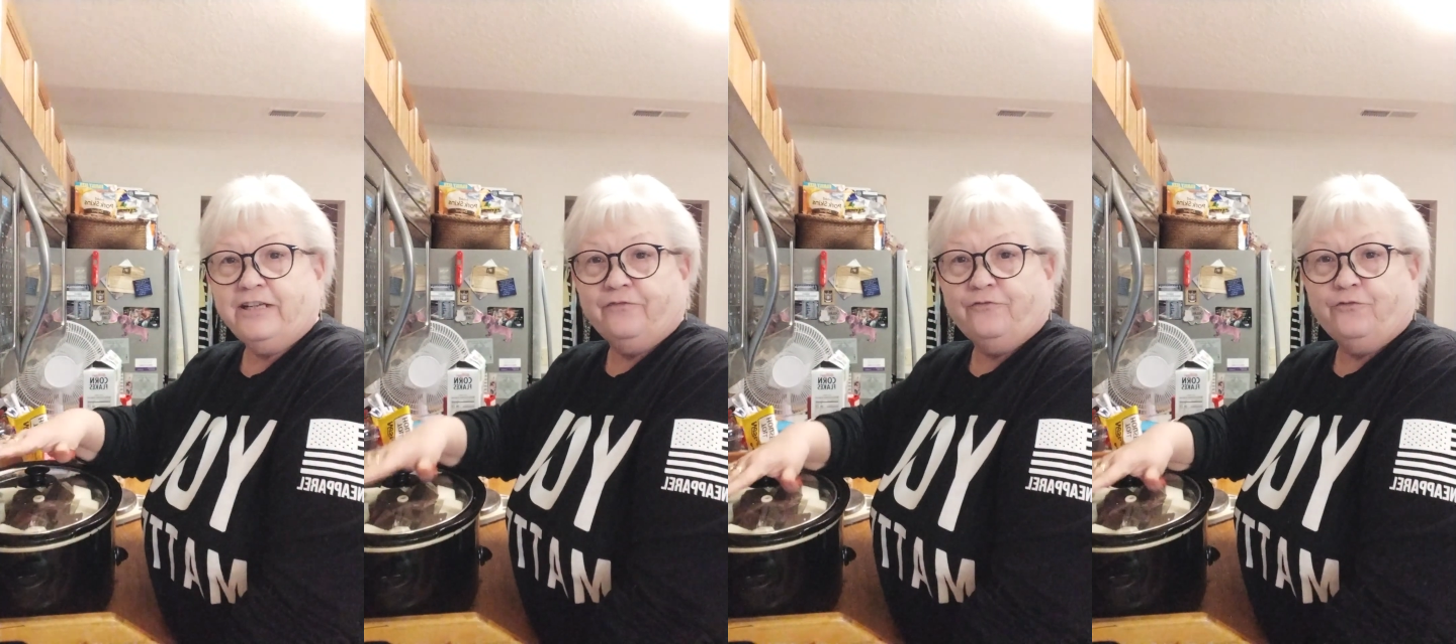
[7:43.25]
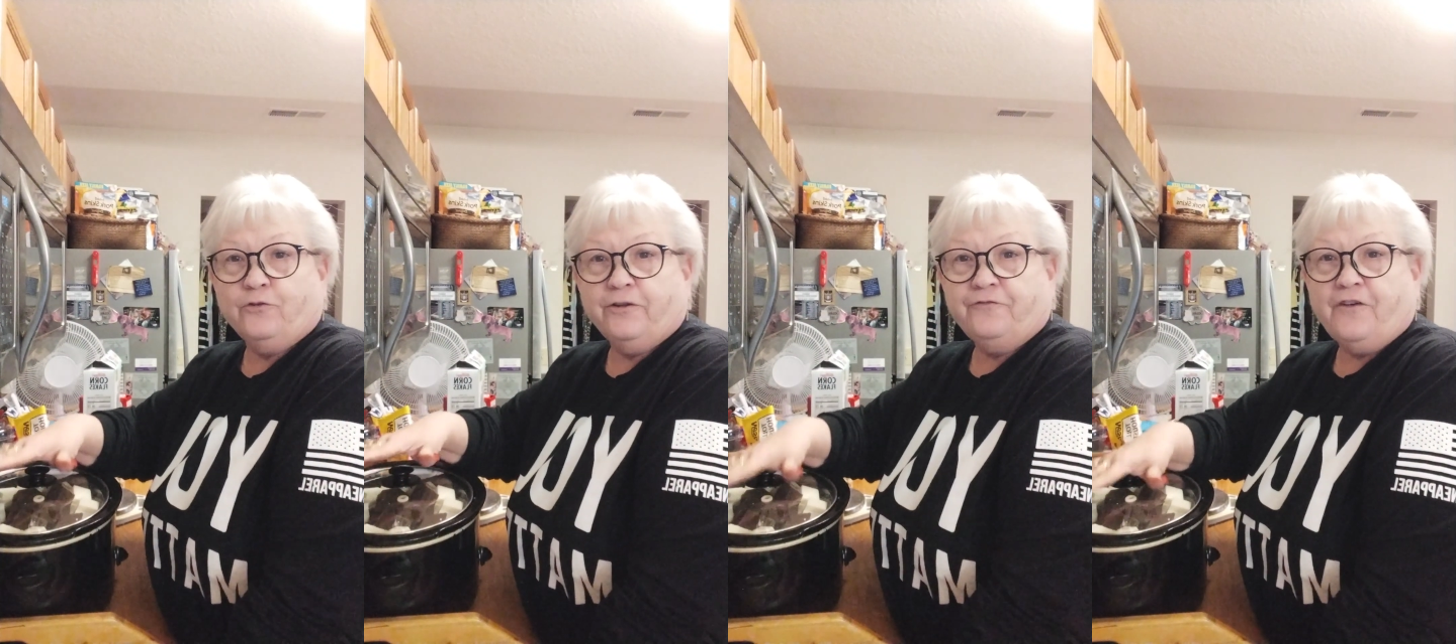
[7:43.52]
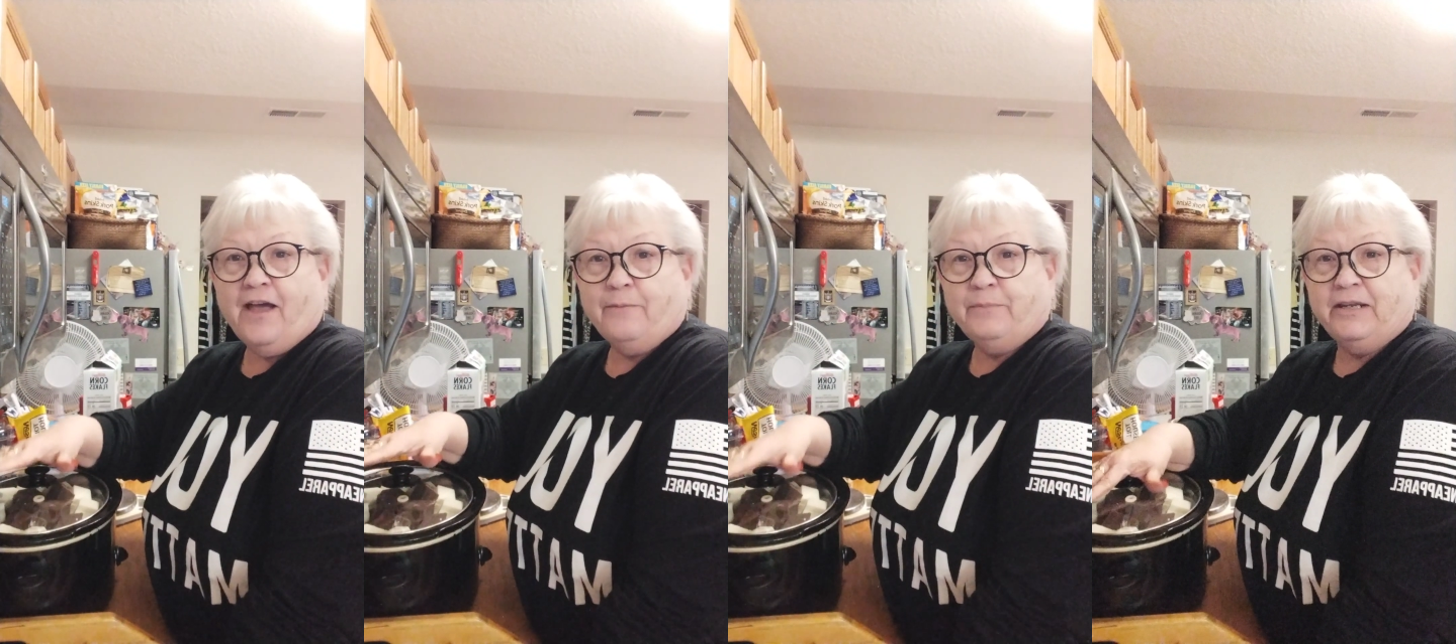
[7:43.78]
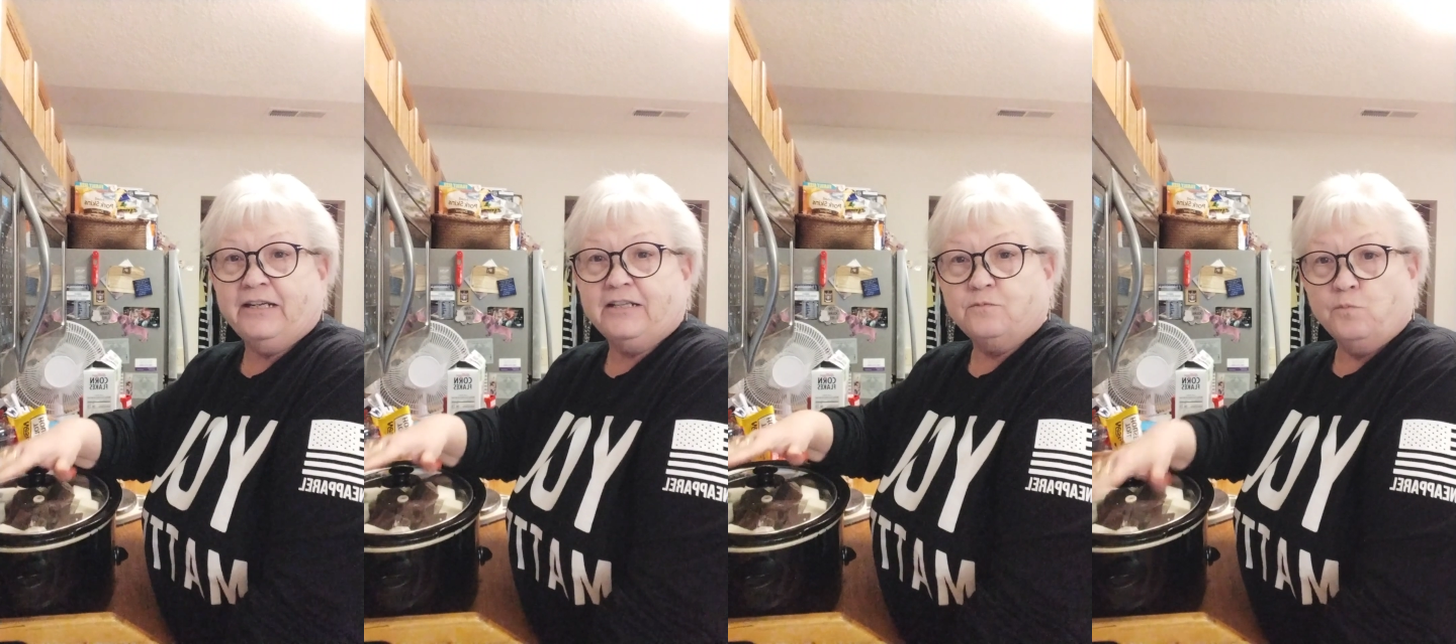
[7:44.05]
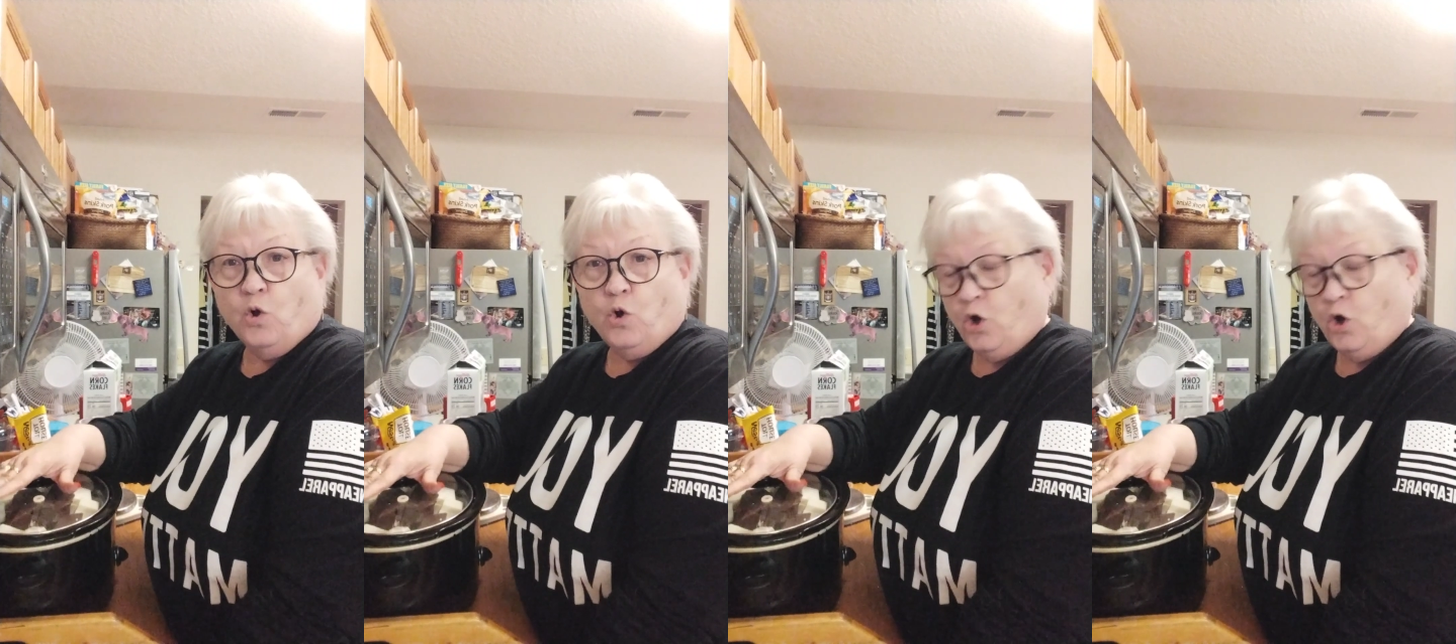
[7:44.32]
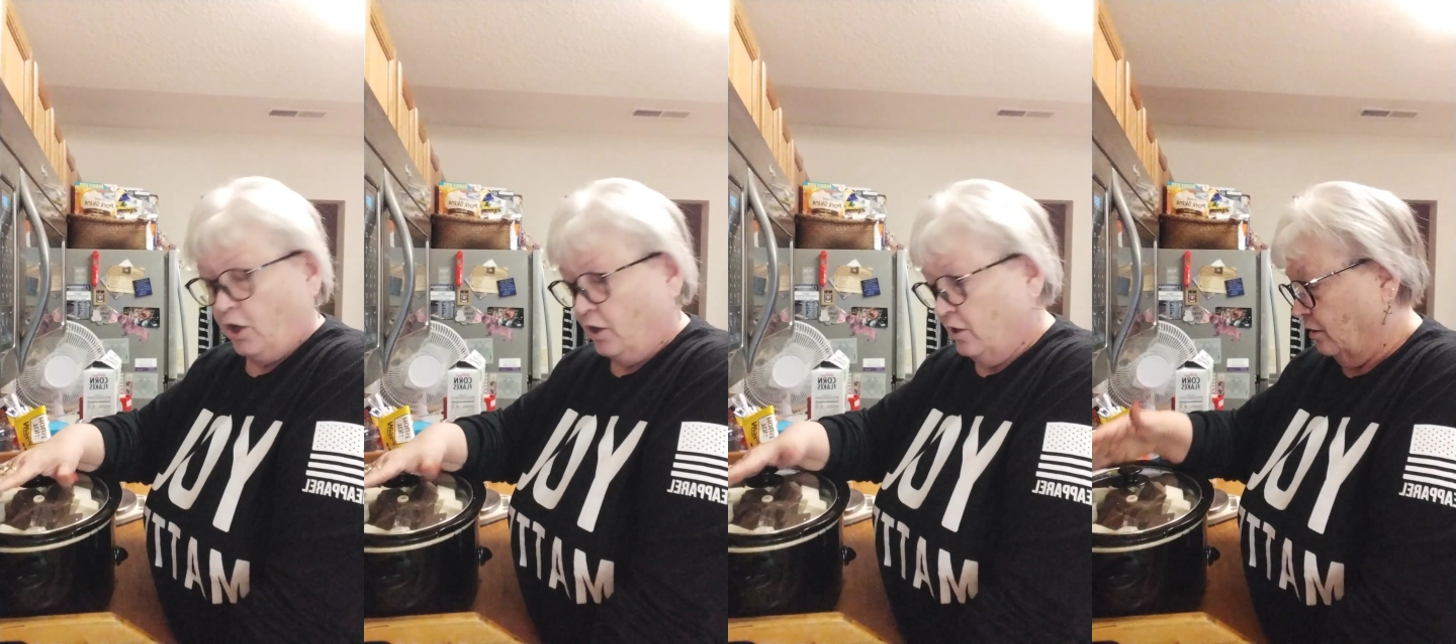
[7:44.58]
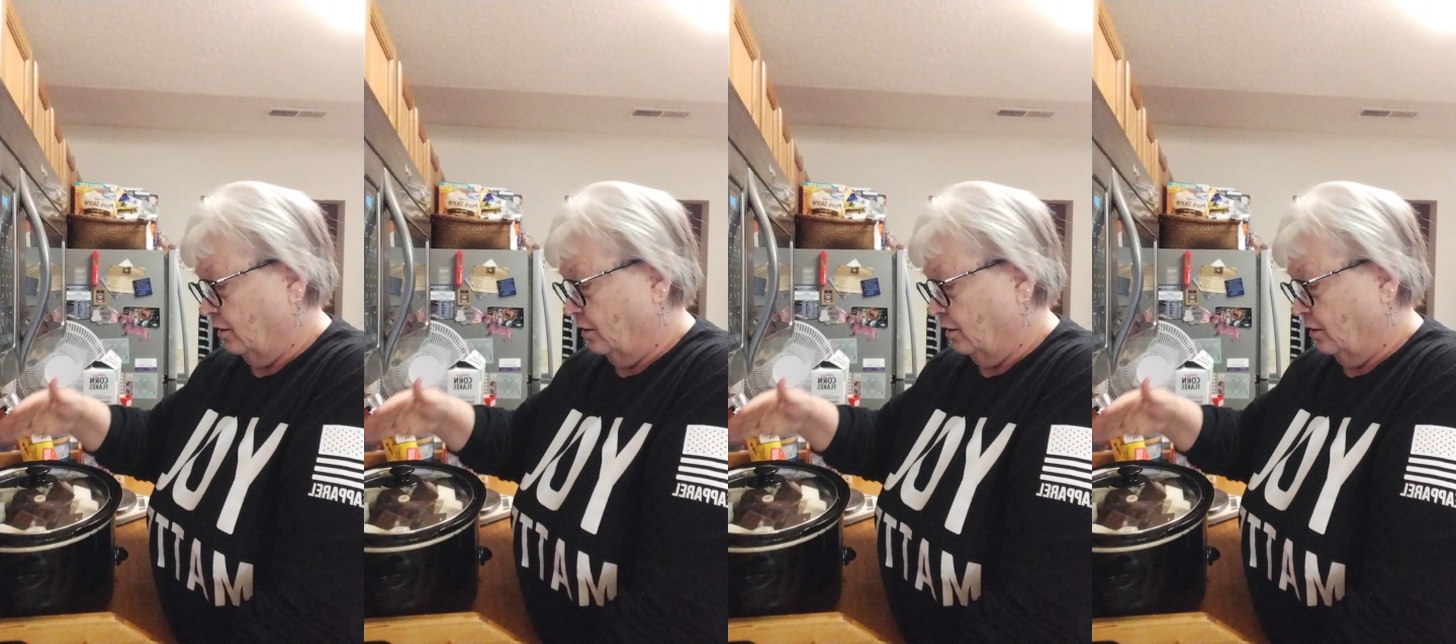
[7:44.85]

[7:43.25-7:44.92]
to 45 minutes more,